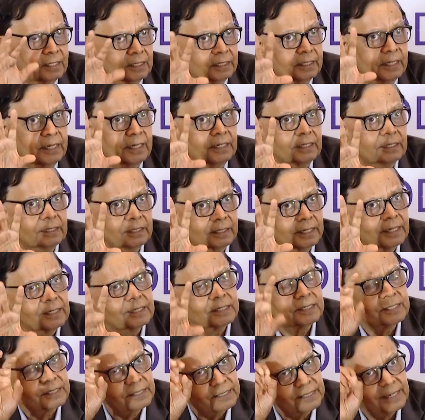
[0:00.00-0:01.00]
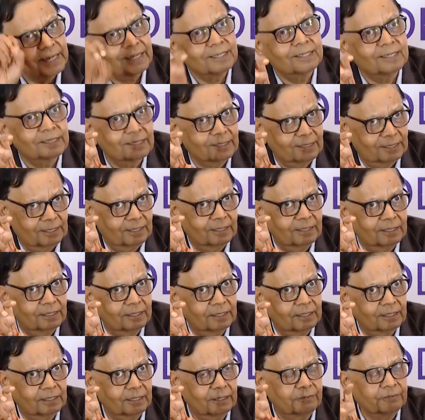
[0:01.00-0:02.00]
then that is states
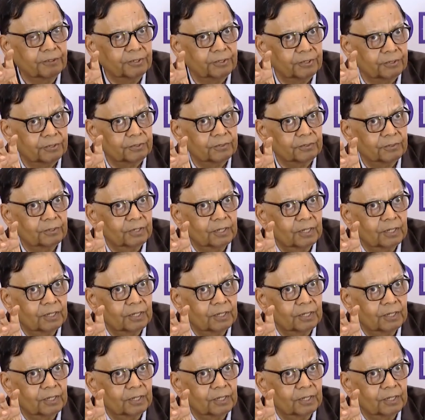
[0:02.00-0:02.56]
revenue.